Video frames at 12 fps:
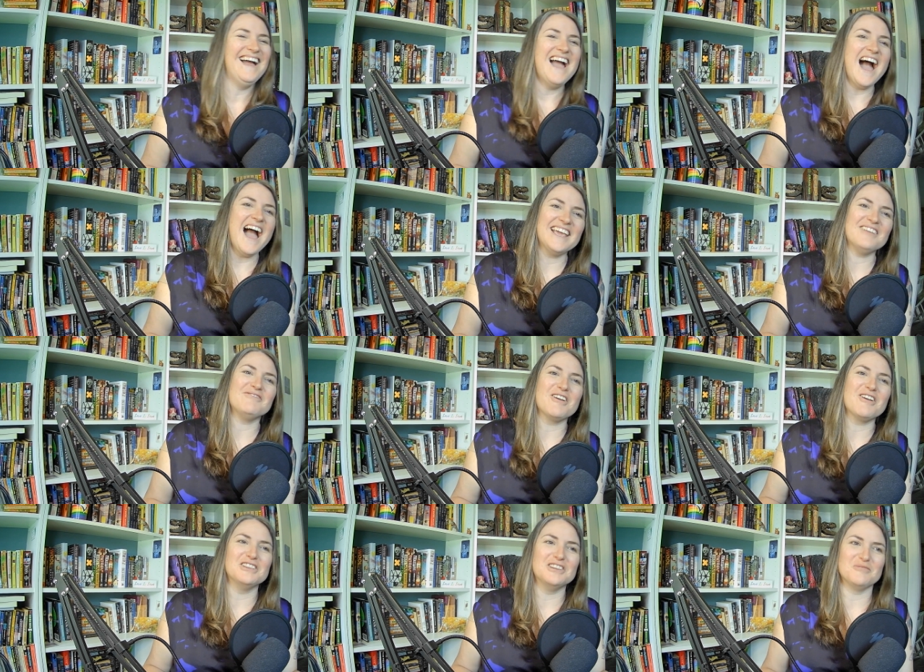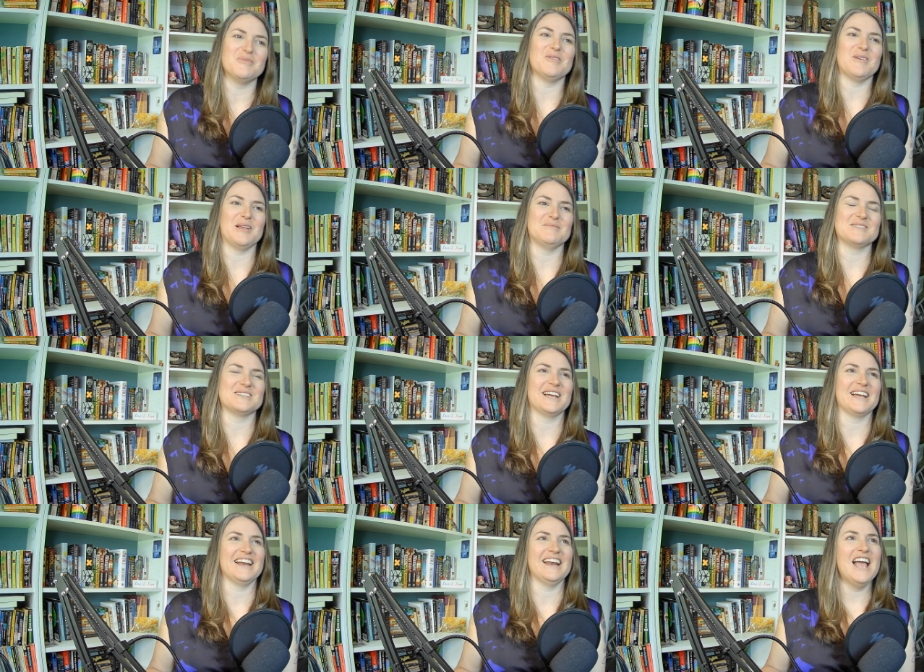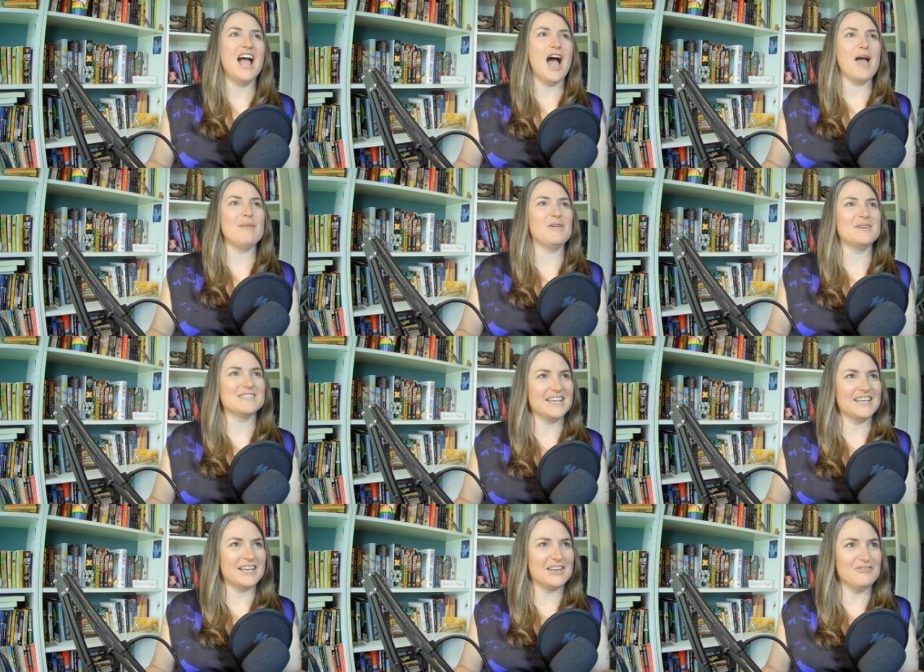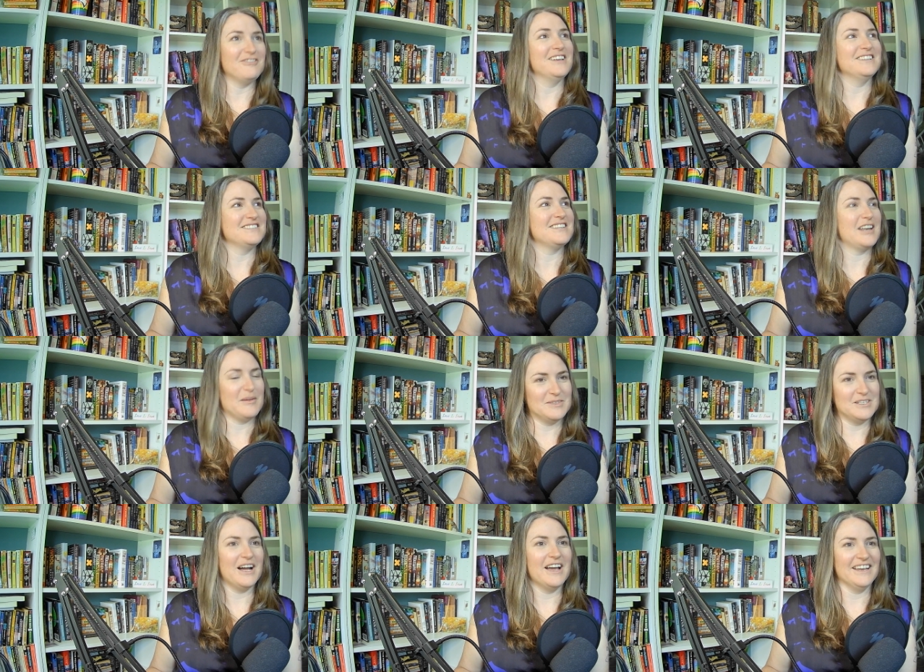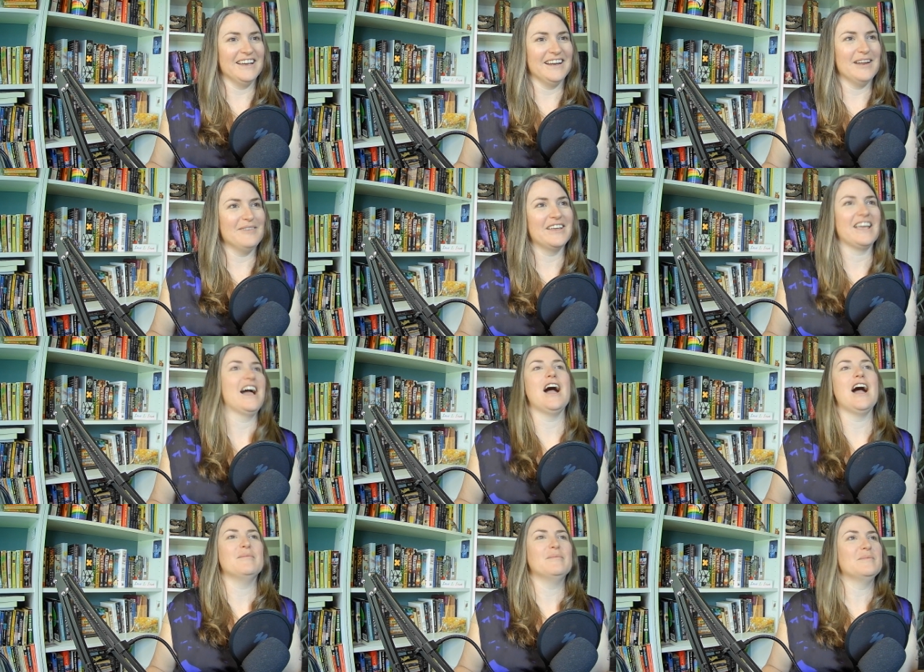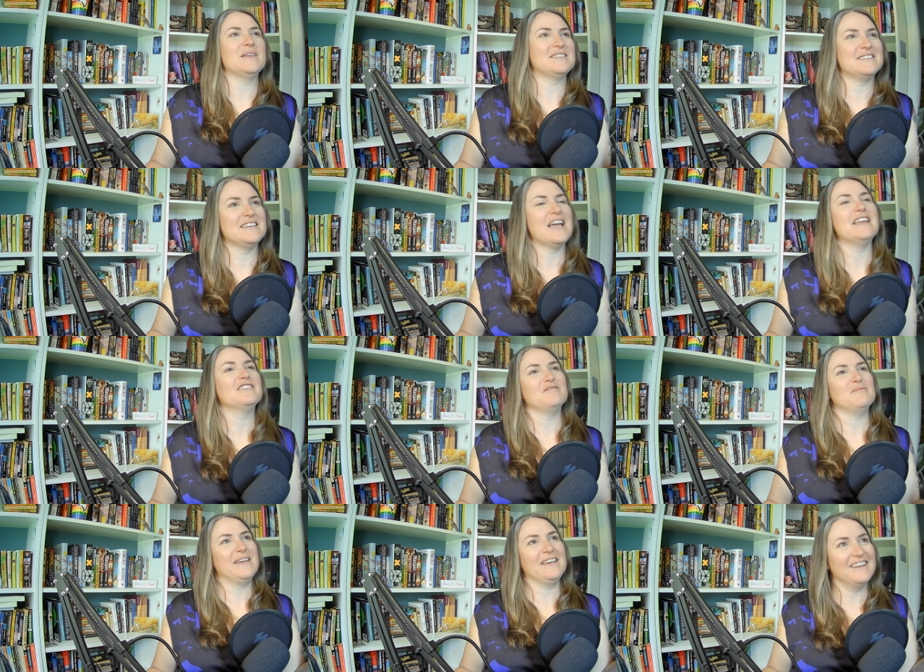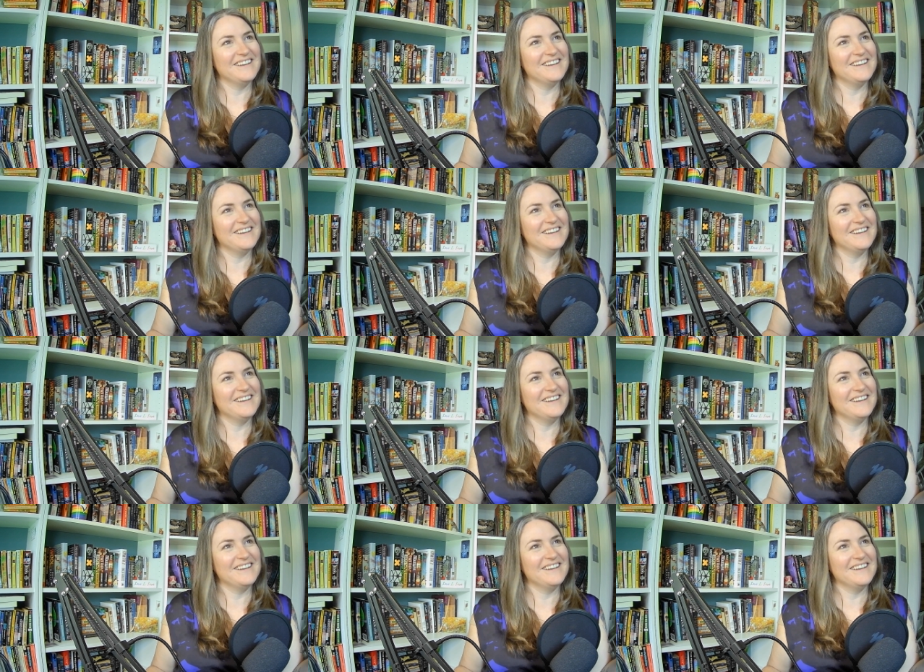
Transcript: I get very loopy when I'm sick, and I'm always like convinced that I'm dying, and I'm like, I'm. It's the end of me.